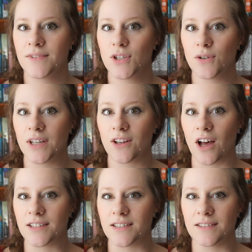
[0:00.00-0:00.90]
Julie
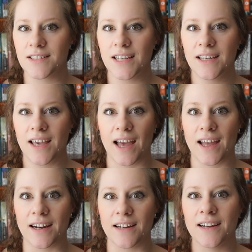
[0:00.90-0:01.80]
Klassen. See, can't
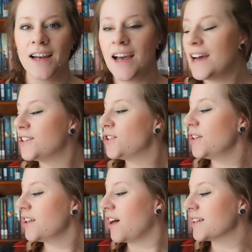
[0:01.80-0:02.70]
edit.
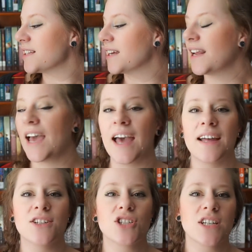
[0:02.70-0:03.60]
Julie Klassen,
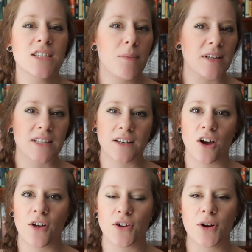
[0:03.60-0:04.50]
and she's a best-selling
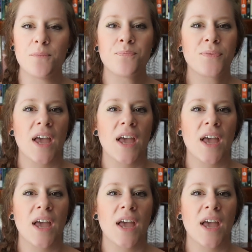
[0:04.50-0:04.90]
author.